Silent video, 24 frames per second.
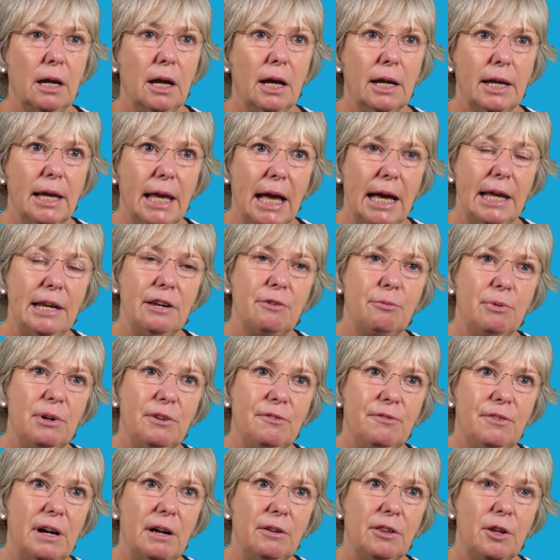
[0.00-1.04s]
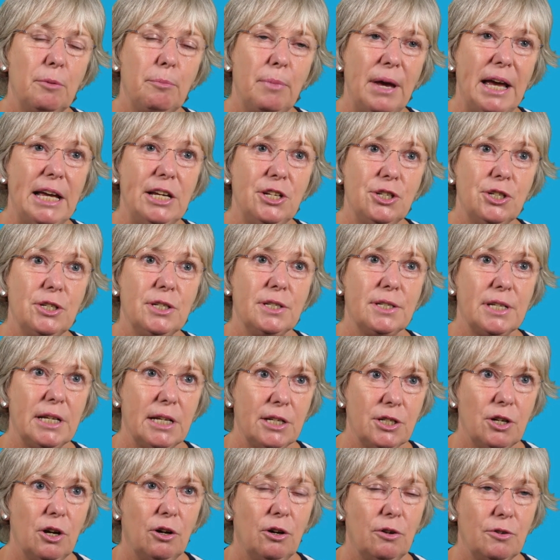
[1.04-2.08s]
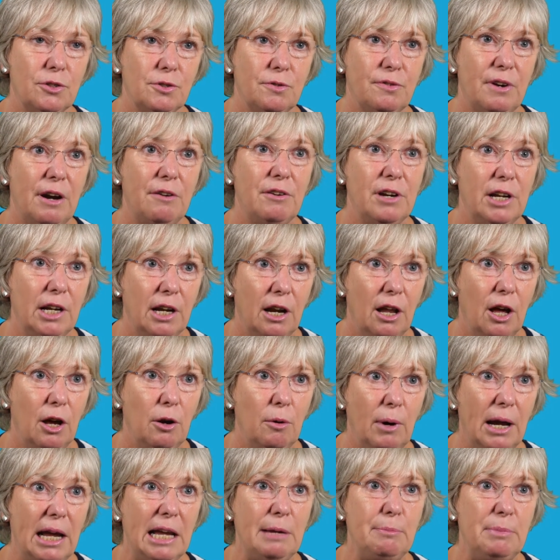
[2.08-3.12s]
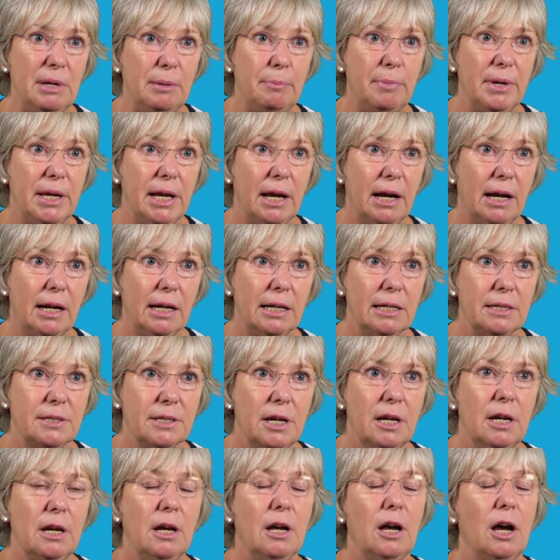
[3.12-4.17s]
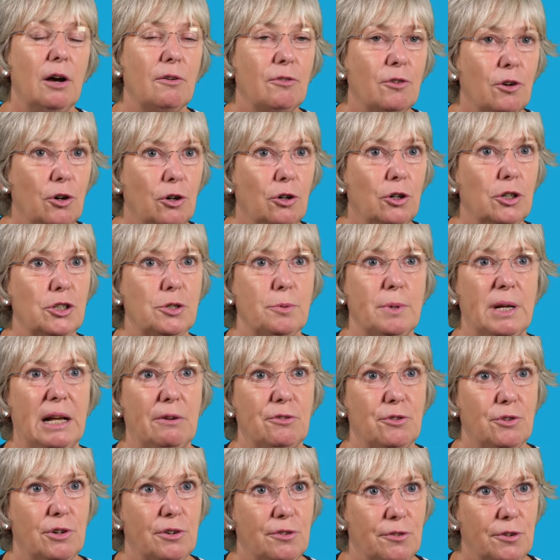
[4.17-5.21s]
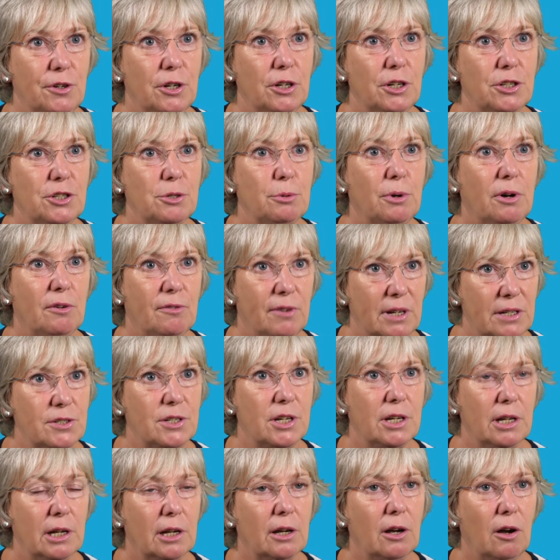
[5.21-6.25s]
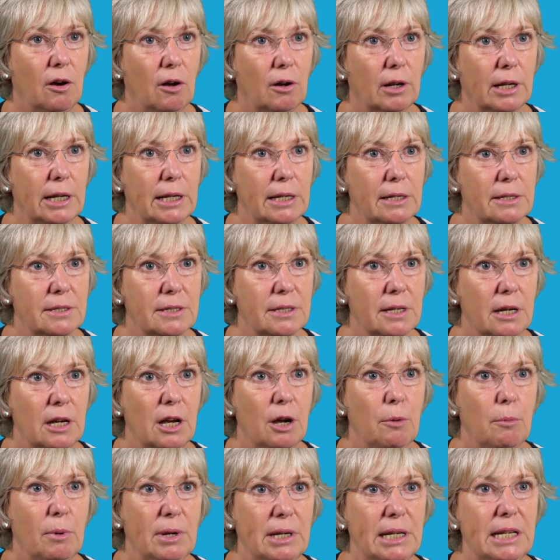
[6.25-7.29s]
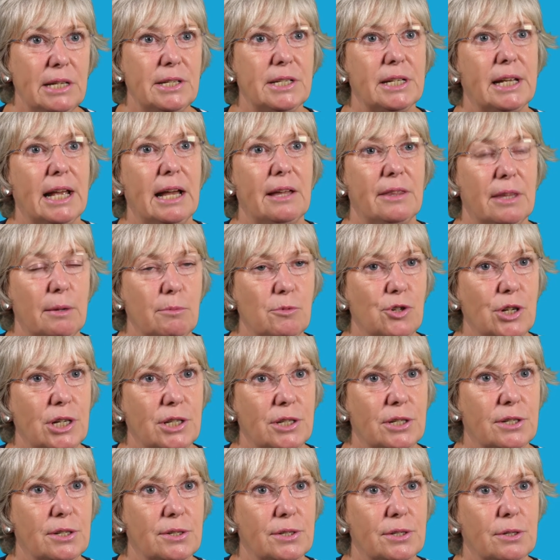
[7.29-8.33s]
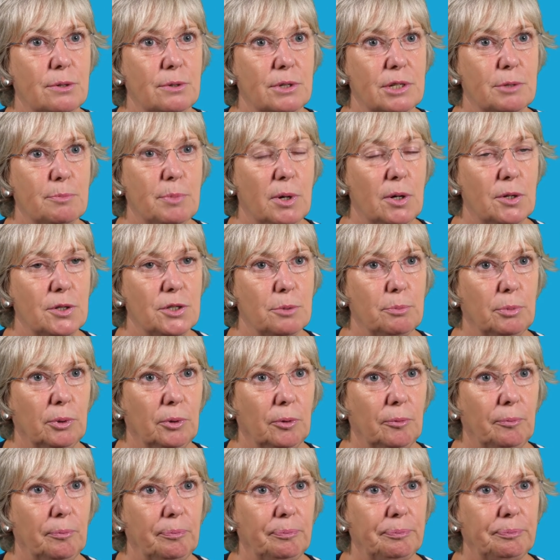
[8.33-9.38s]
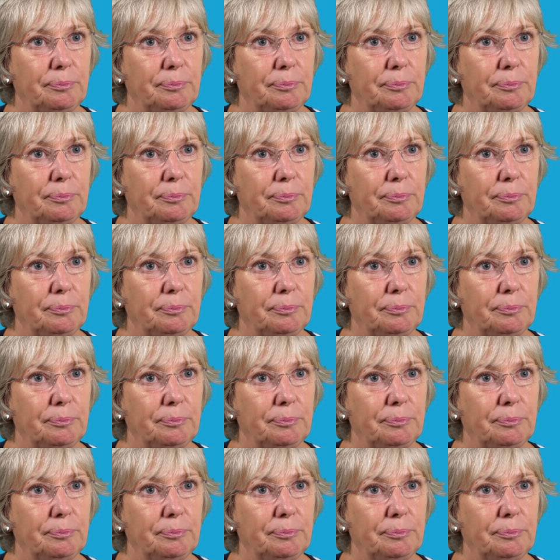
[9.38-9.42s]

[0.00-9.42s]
Again, if we found that patients had got very low ABPIs, of course we have to refer to our vascular colleagues. We need to get them treated as soon as possible.